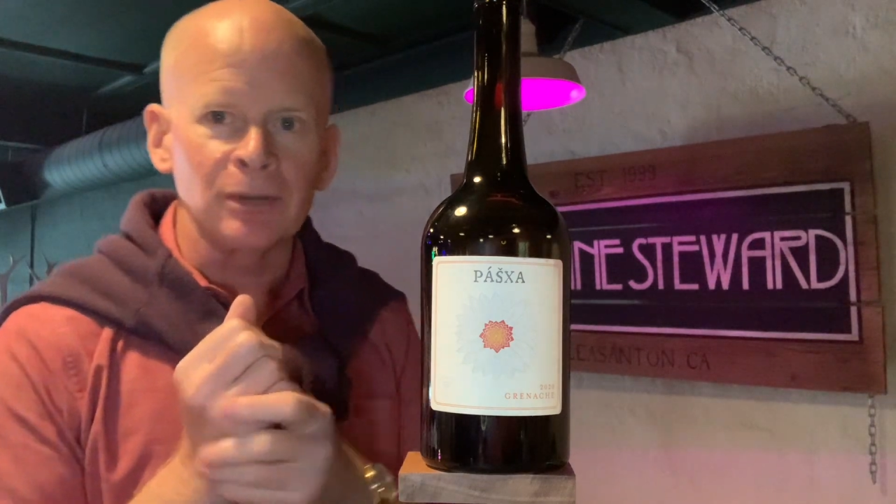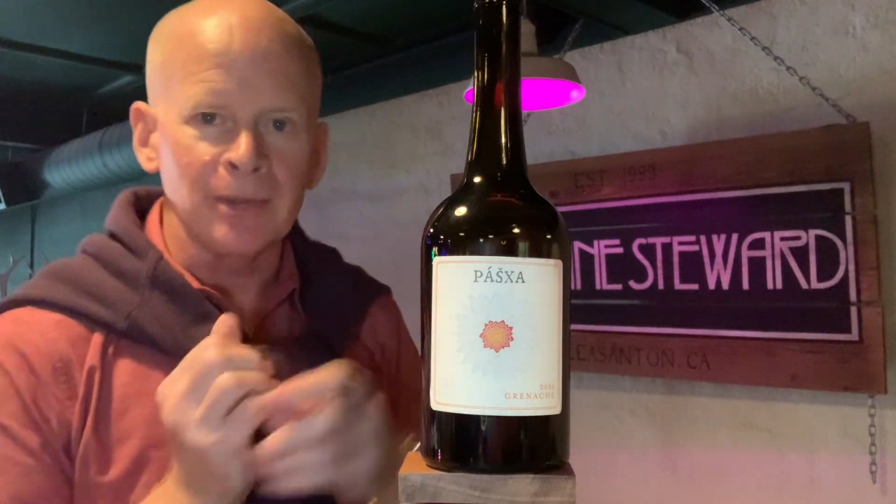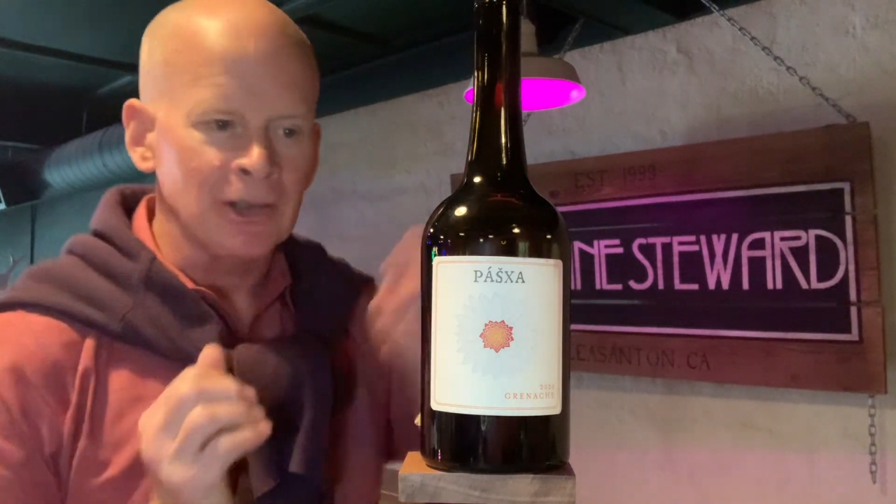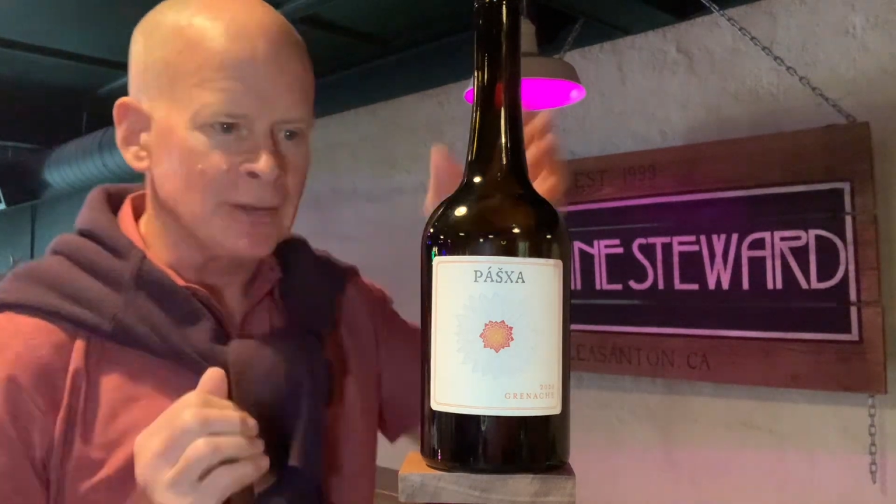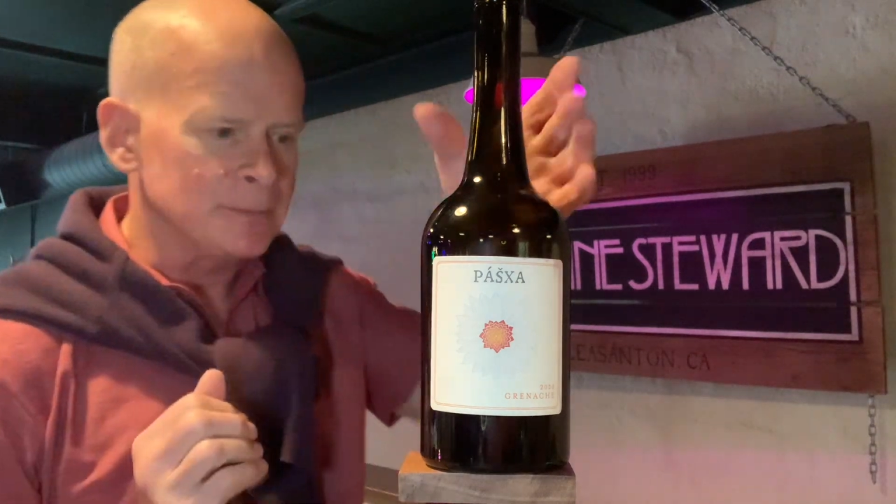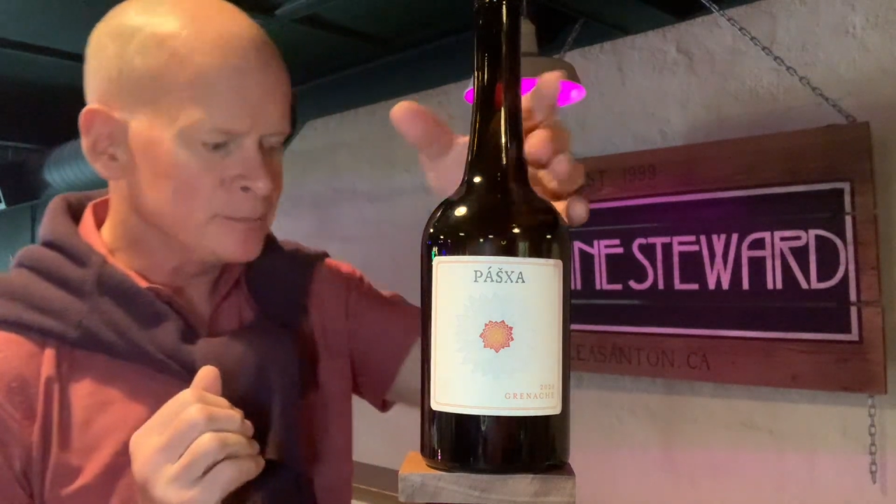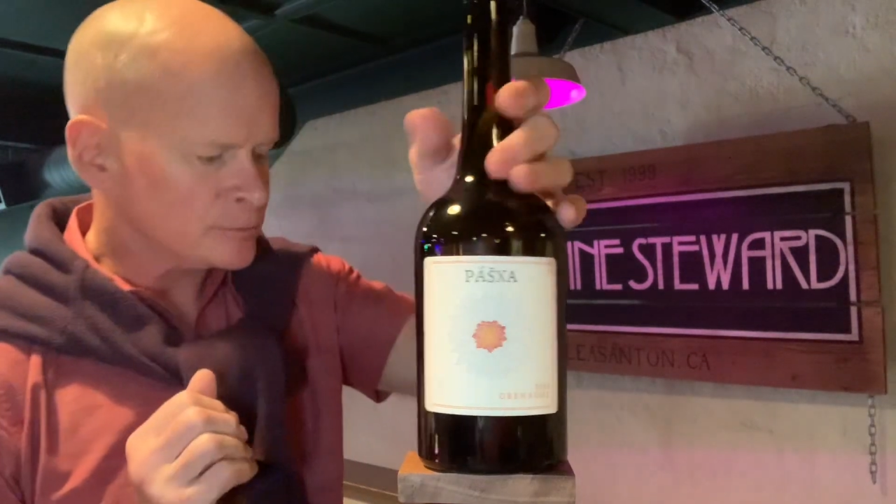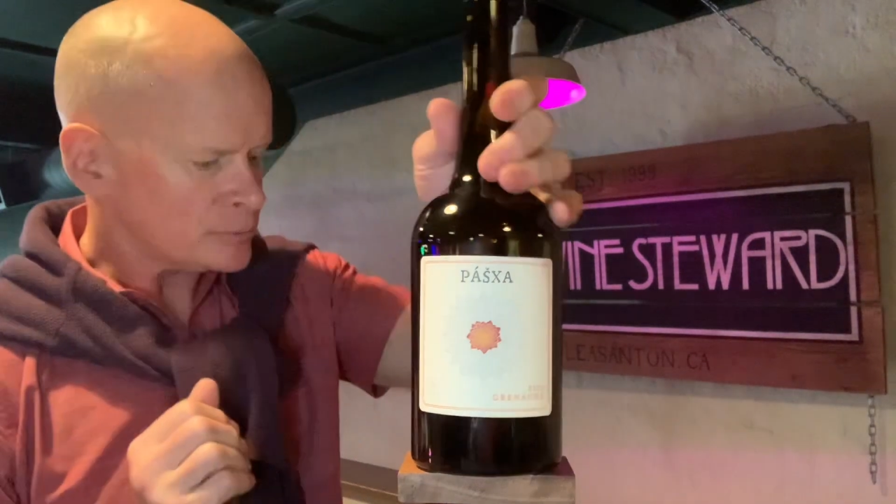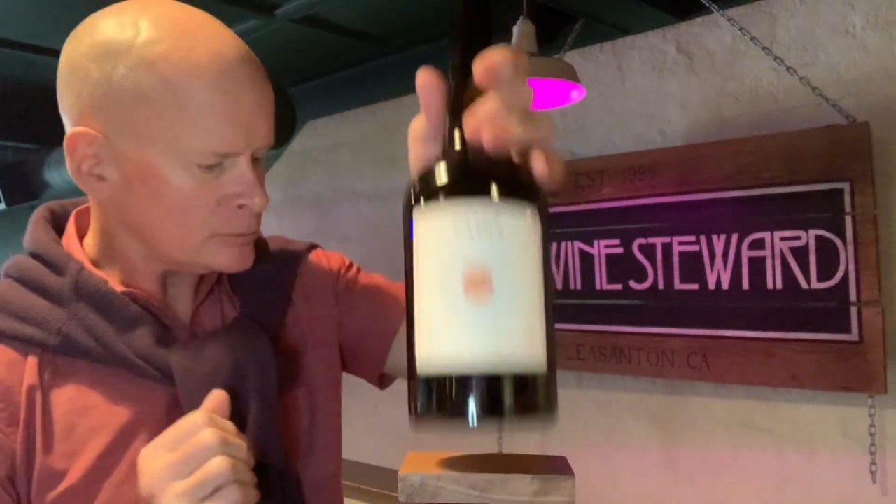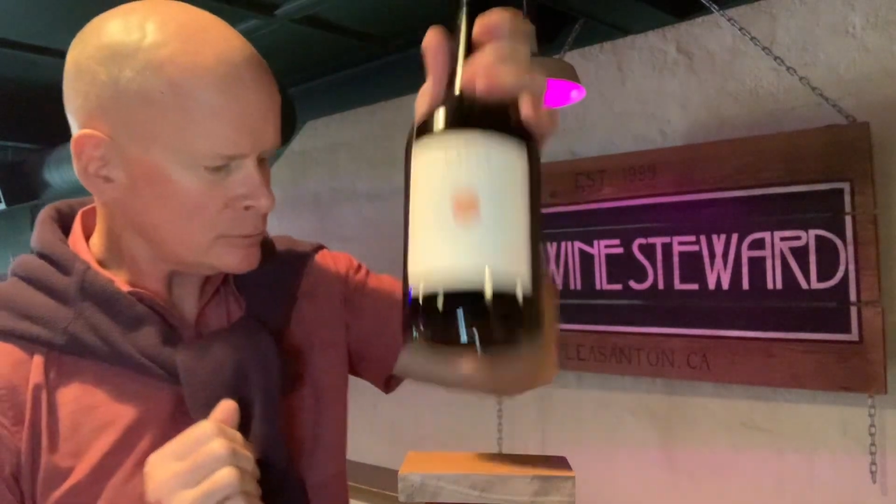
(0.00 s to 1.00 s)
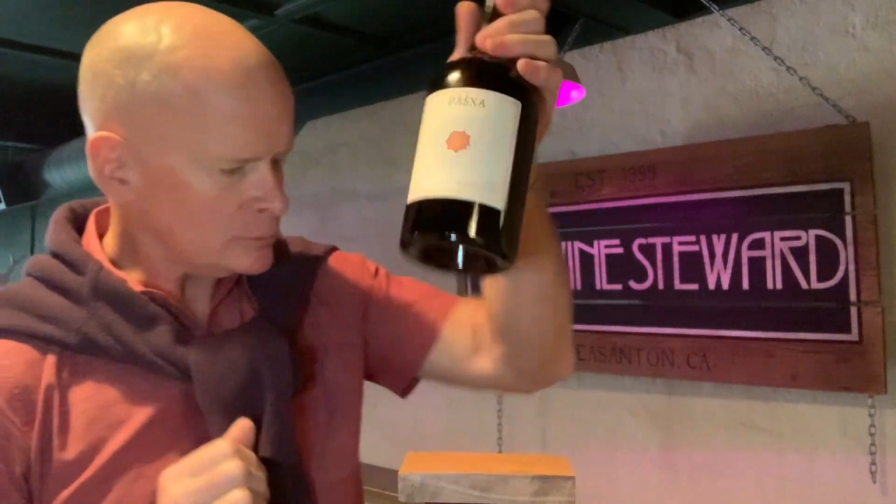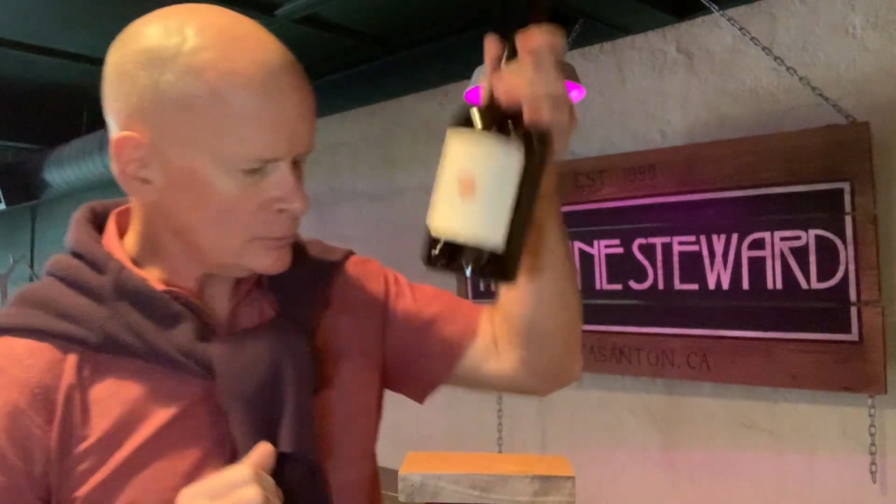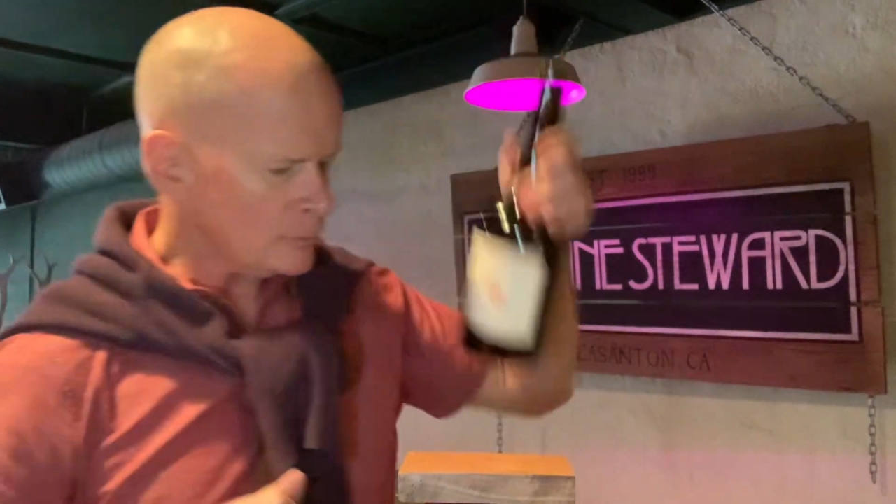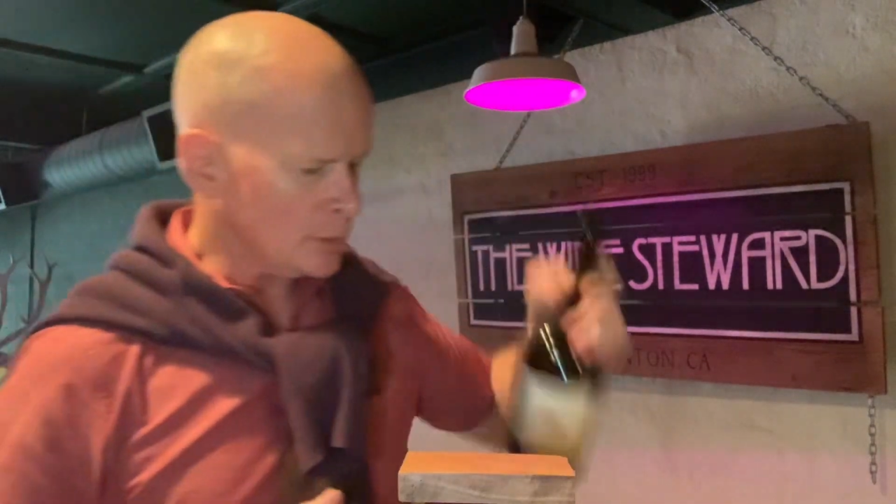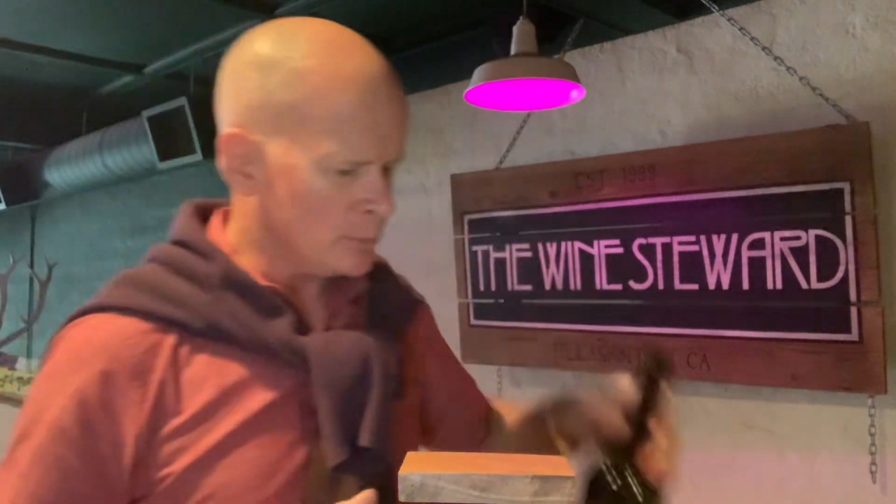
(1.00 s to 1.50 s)
remaining.
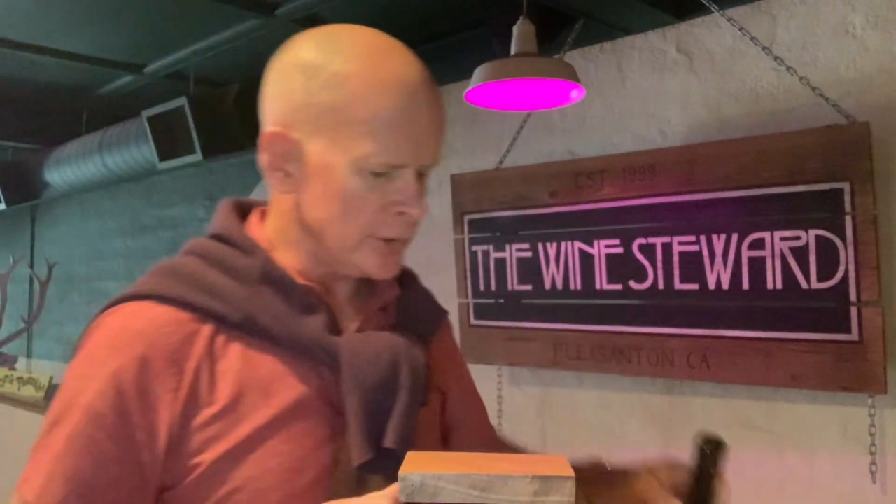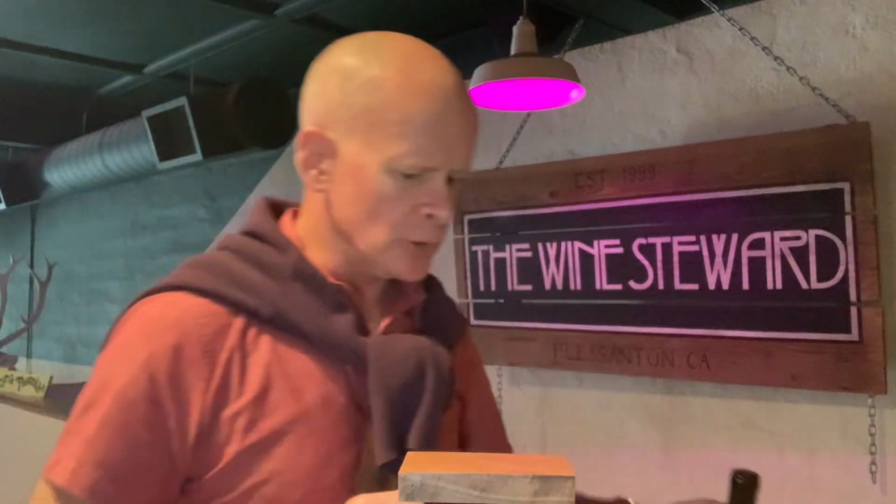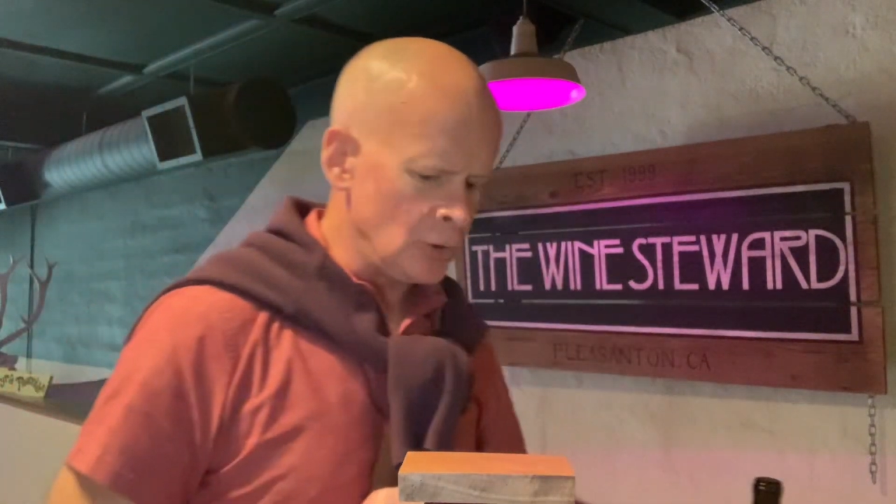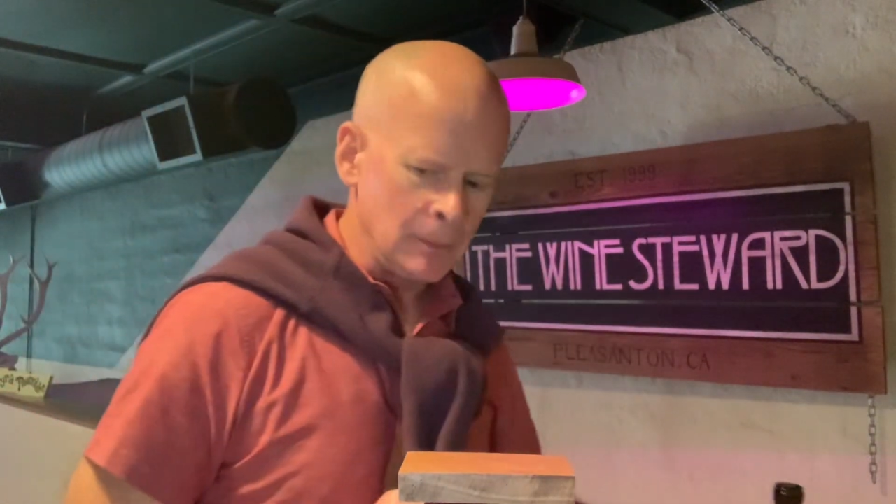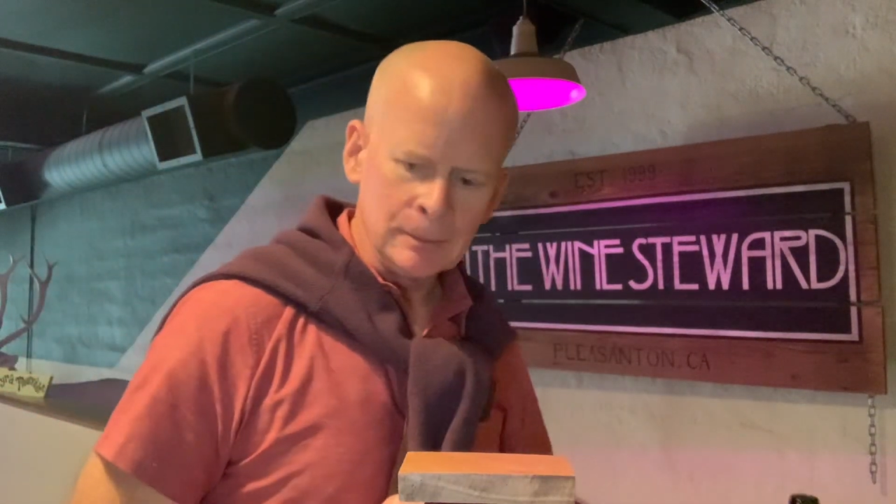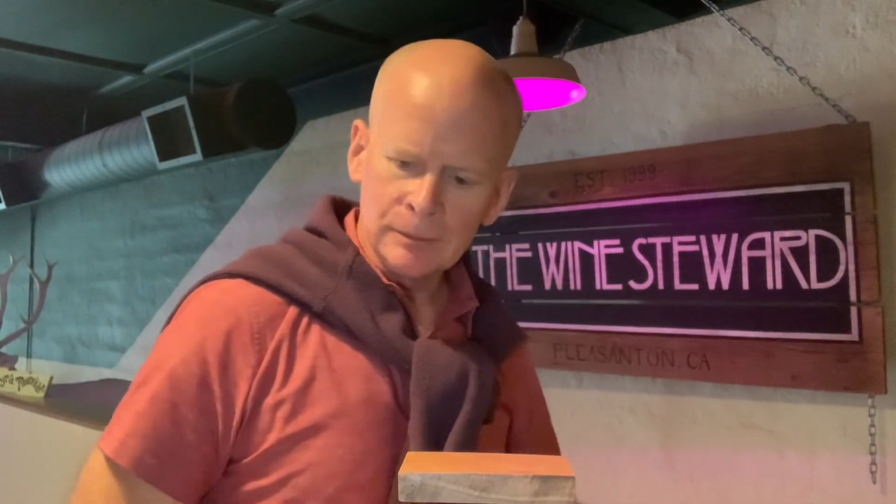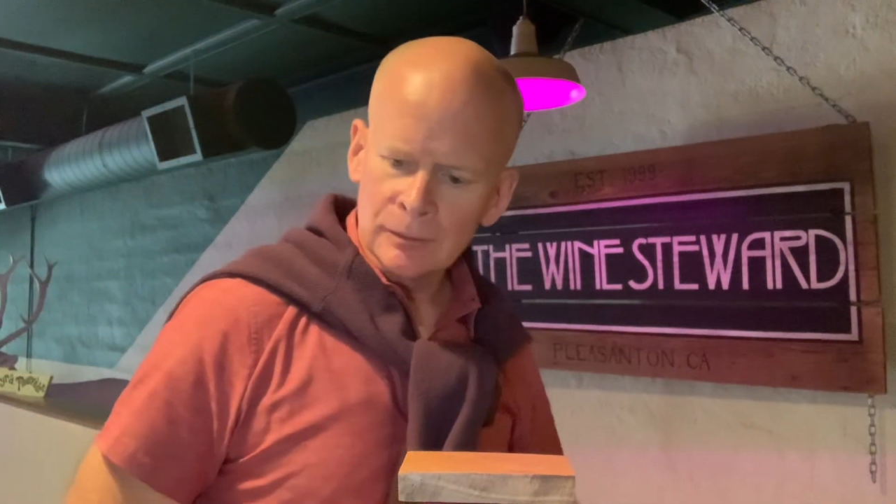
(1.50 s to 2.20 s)
Pretty cool.